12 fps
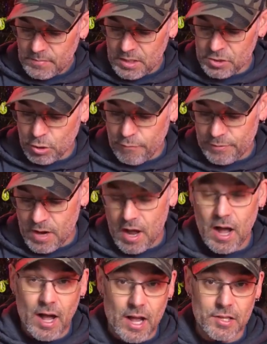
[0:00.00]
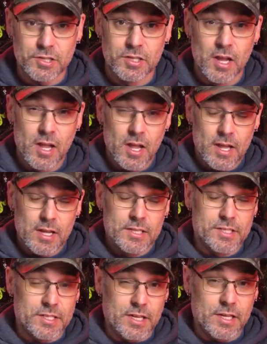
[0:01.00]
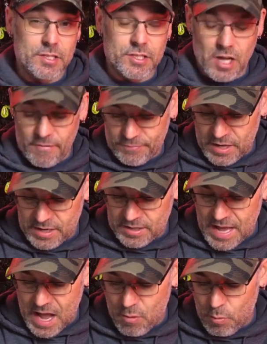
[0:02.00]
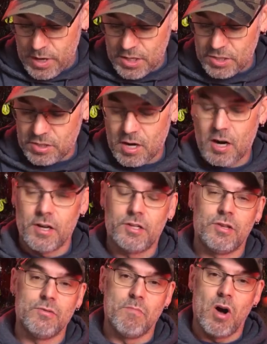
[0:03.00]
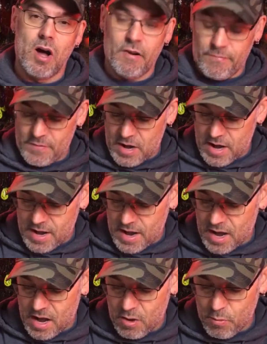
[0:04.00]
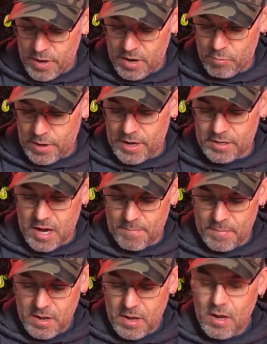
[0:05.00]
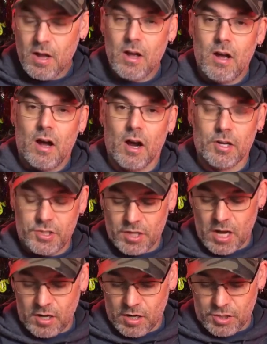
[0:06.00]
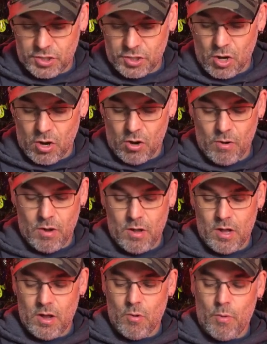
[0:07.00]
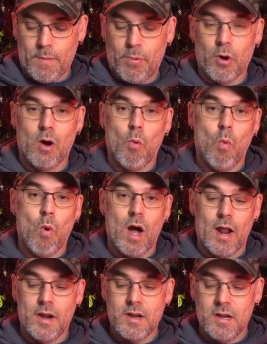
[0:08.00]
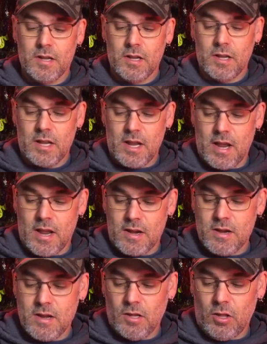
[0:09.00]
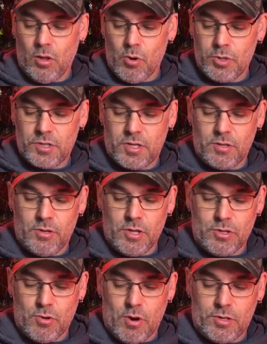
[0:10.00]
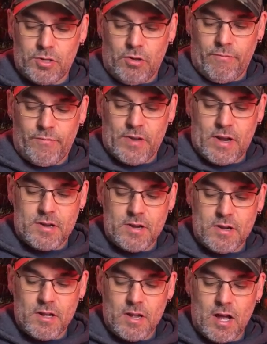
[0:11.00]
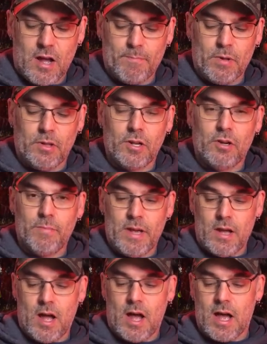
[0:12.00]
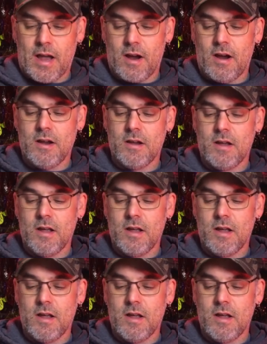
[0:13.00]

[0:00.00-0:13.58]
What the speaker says: So for us, seeing stuff like that, we started to modify how we rigged up our suckers. So we put one in close to the dorsal fin, up a little bit higher,